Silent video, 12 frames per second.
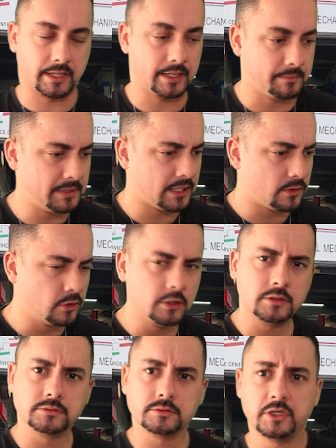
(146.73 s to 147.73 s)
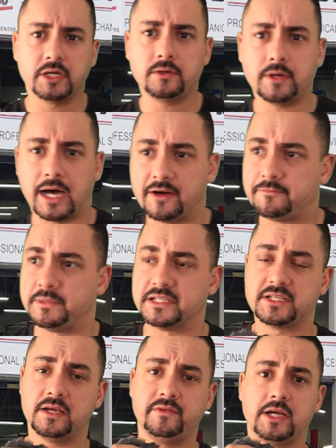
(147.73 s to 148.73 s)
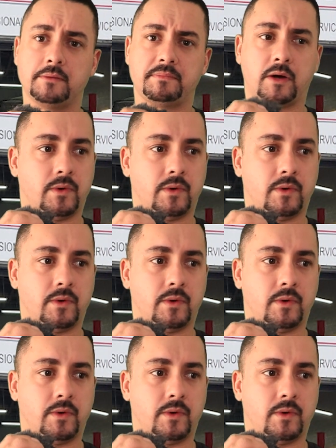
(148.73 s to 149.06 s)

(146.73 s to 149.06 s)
And I'm like, cool, you know, I've been saving up.